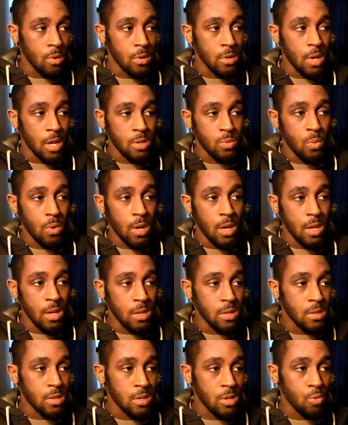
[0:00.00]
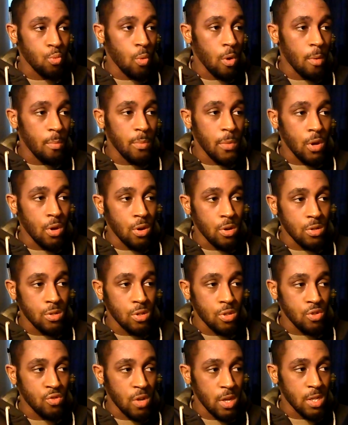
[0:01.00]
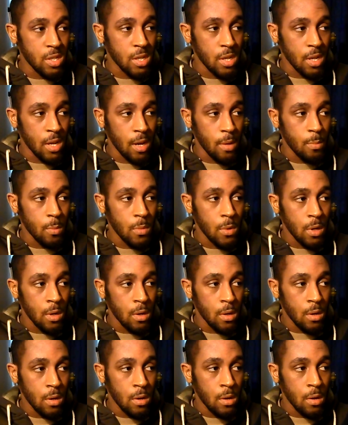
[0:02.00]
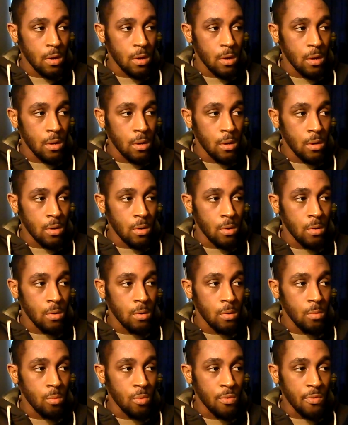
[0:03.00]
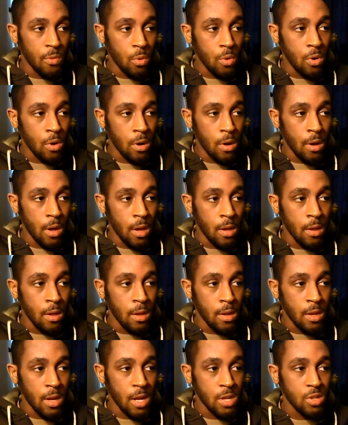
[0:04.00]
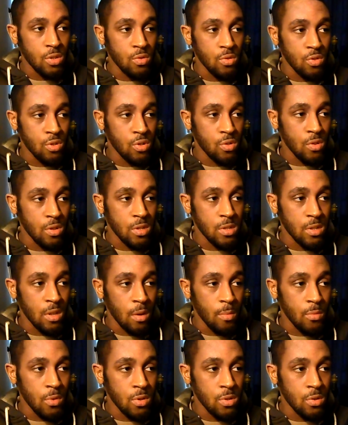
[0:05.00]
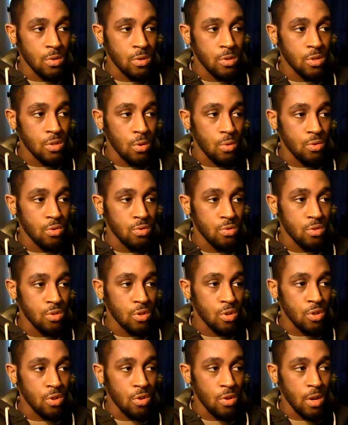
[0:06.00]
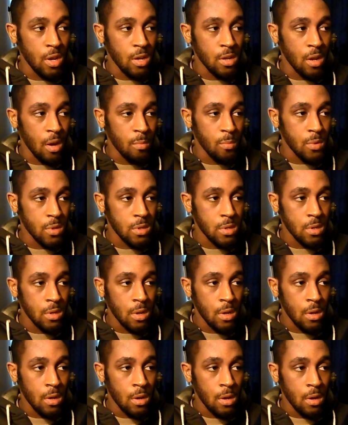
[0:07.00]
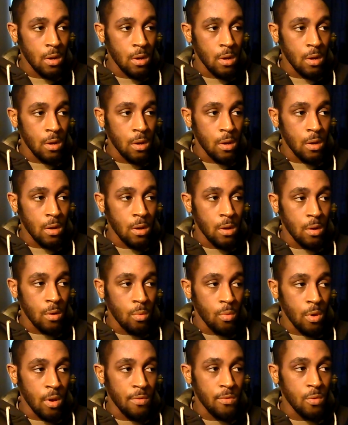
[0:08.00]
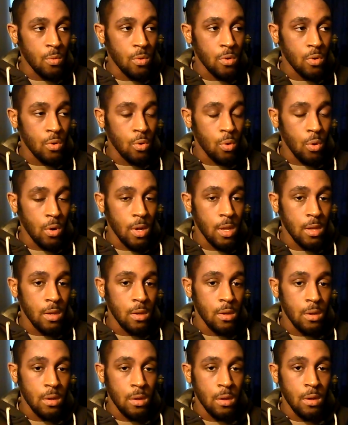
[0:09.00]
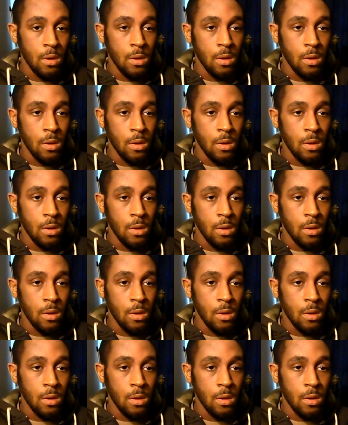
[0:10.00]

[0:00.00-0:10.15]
Because that's what it is just one big concentration camp. You know? We've all got national insurance numbers or social security numbers, whatever you want to call it.